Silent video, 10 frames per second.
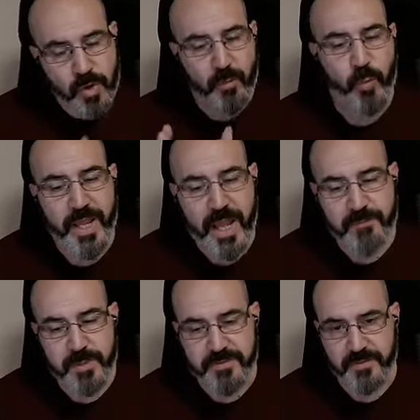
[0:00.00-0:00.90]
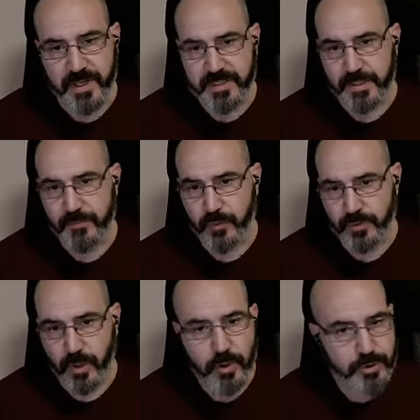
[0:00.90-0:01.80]
Right. We have been selected for
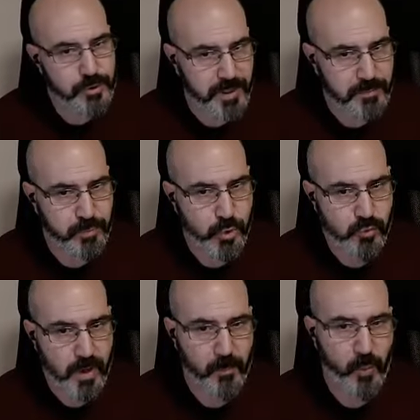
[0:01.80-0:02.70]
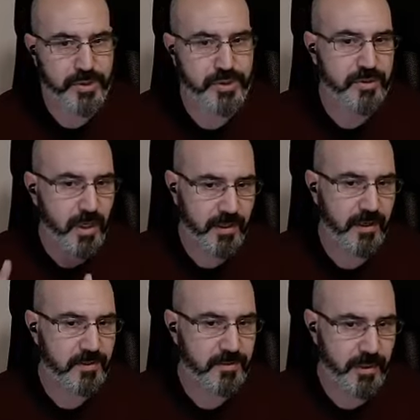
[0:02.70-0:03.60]
the Launchpad program, which is not an
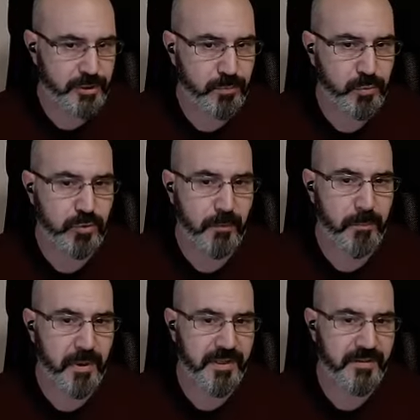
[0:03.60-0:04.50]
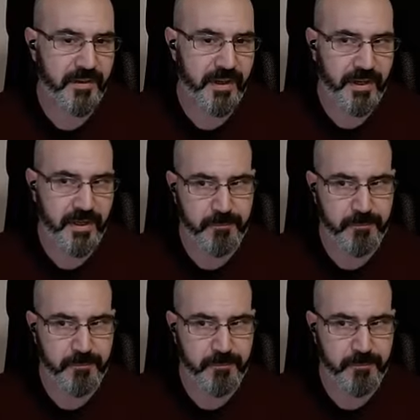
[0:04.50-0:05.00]
acceleration program, but it's a...